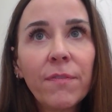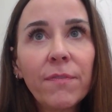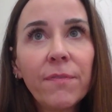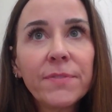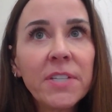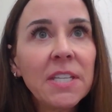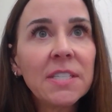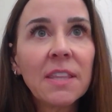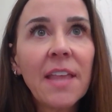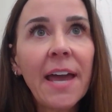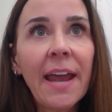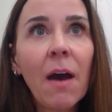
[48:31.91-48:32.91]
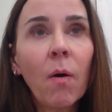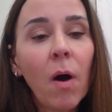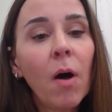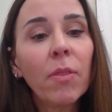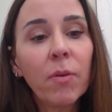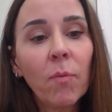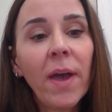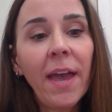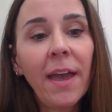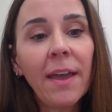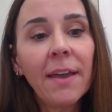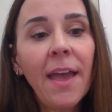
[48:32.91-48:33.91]
teasing that out all the
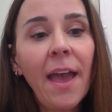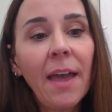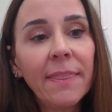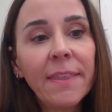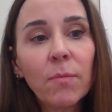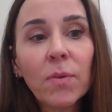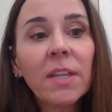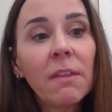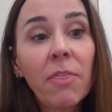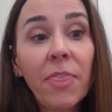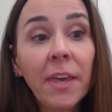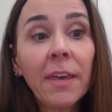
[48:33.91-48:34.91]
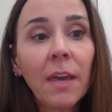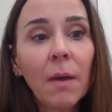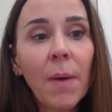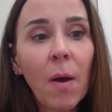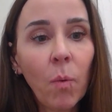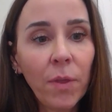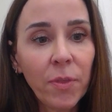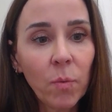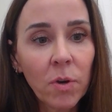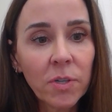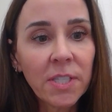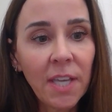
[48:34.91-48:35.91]
way and really thinking about what the
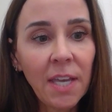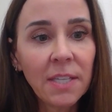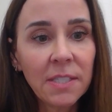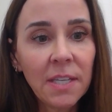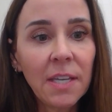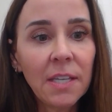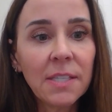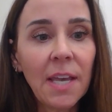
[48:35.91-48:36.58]
worst case is